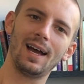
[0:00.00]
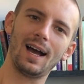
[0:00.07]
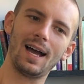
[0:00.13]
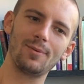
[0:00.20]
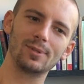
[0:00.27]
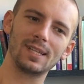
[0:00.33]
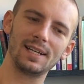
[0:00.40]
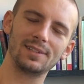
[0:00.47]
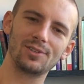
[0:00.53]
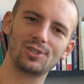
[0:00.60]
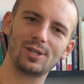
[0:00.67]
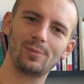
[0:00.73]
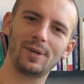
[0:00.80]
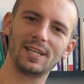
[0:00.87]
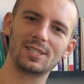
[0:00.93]
I would like to
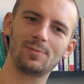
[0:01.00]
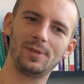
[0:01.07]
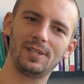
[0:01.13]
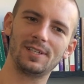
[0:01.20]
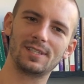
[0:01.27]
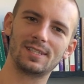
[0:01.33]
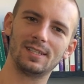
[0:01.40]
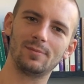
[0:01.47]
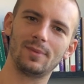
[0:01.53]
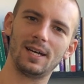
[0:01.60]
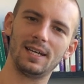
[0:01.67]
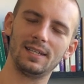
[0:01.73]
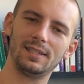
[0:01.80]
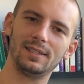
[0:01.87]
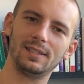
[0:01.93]
share my experience and
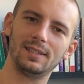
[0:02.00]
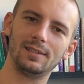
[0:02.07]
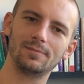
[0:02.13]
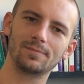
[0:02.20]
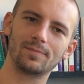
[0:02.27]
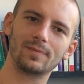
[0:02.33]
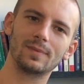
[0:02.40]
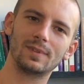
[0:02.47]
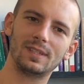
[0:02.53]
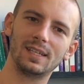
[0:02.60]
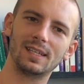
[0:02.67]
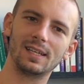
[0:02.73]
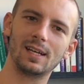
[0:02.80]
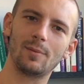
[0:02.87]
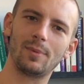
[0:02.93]
my
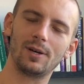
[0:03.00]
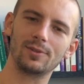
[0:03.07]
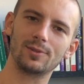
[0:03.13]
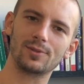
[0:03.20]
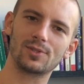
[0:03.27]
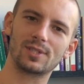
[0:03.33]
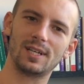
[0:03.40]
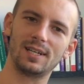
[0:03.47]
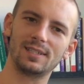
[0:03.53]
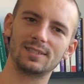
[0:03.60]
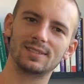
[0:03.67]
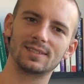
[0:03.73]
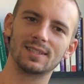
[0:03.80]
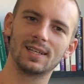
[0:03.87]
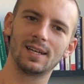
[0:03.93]
thinking about those
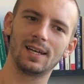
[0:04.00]
cars.